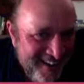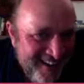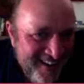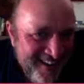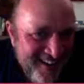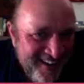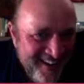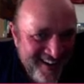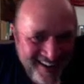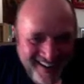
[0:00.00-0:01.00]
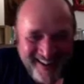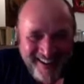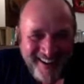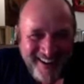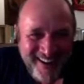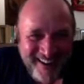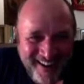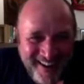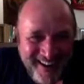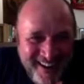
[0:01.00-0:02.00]

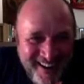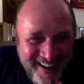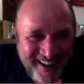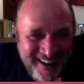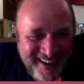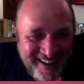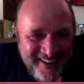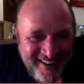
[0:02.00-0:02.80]
No words are spoken by the person on screen.